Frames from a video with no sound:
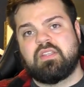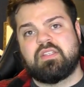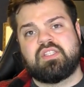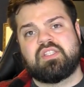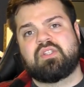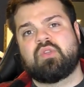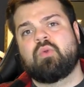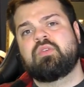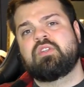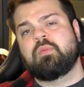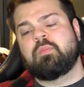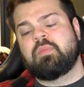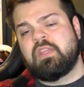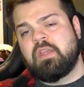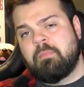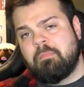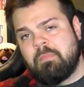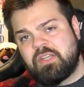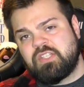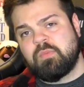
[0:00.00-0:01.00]
This is going to be
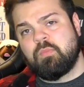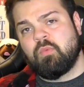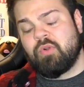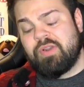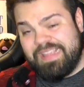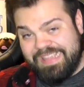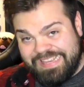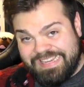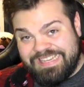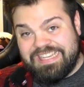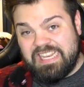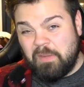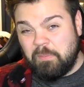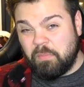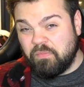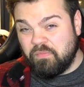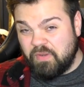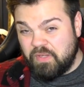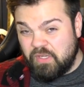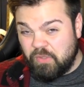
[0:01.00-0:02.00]
a much more
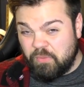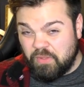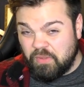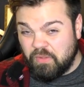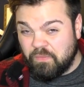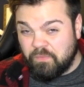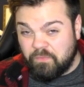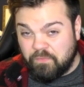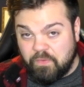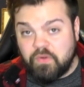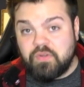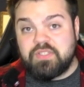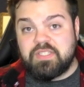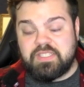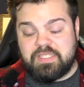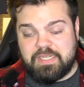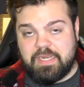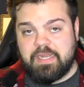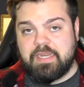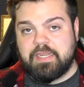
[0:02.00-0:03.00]
in-depth video than the
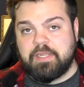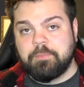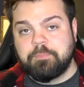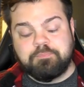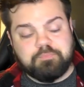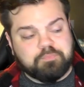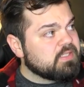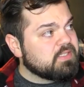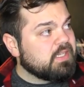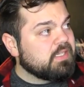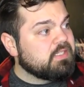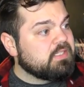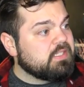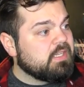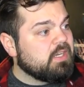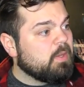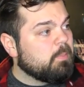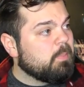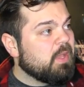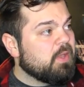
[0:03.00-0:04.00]
first time because I
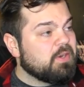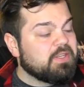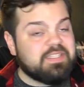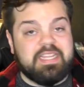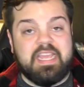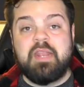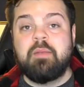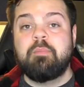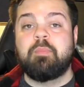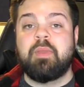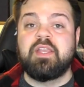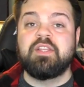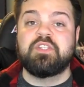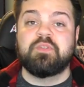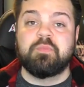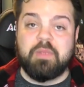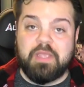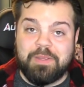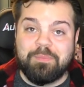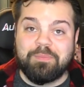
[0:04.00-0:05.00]
did about a 10
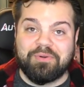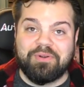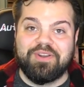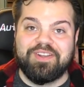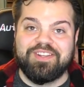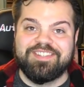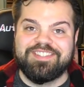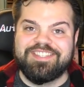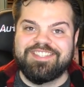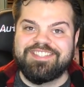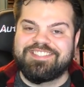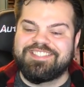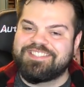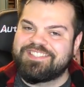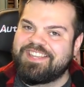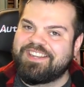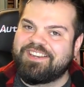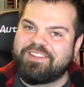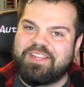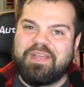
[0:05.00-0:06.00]
page paper on this. It's
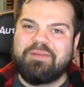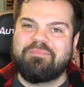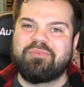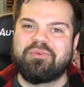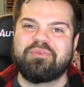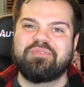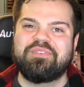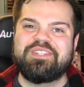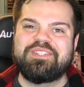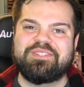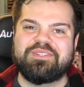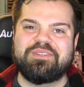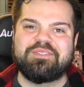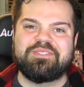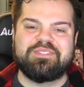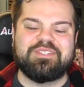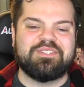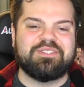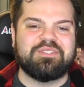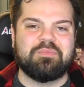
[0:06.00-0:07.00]
got a lot more
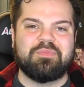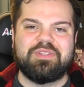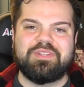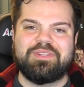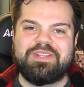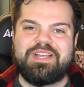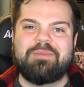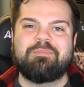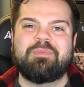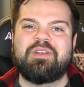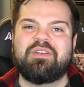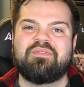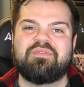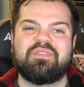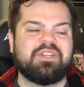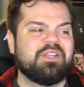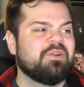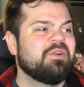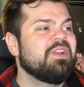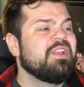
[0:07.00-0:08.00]
research. This should be a lot better
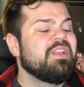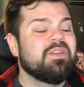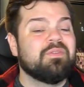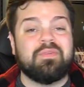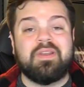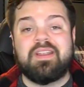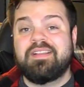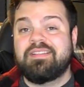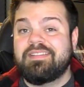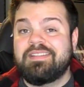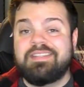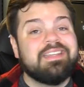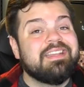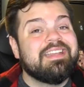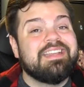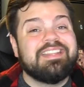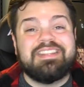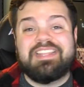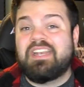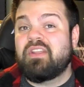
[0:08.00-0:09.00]
video. Frankly,
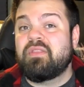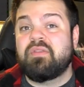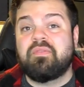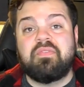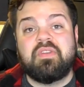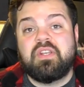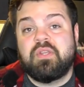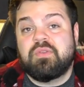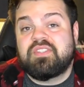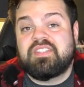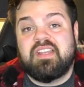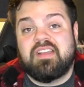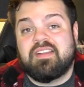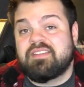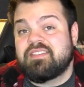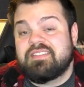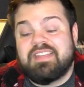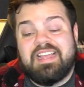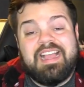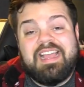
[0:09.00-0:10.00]
that other video
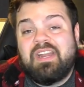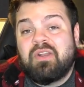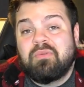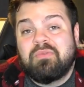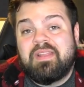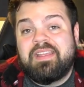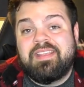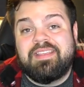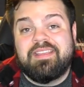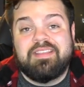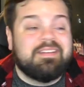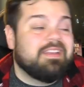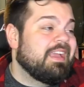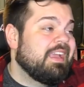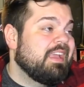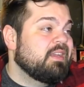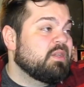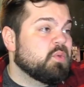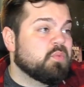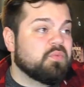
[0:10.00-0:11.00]
sucks. I don't like it.
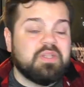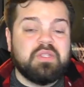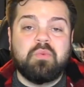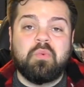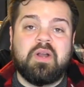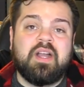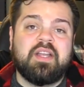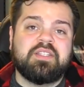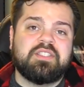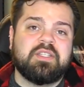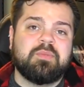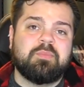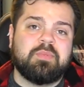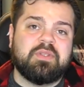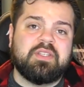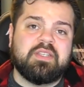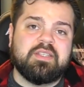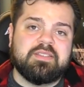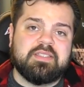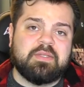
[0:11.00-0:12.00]
I had to rewatch it
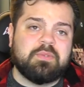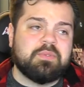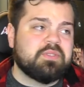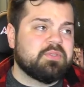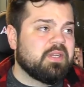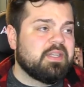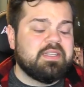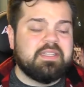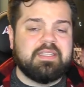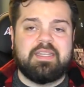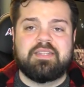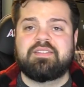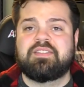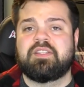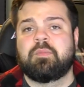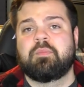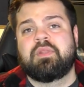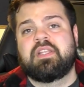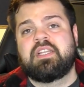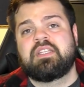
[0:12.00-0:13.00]
because I was trying to get
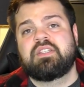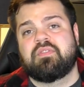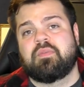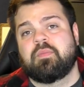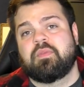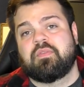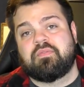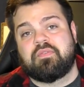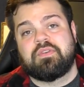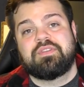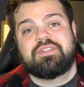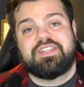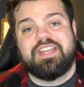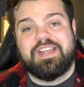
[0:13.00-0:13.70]
some links from the first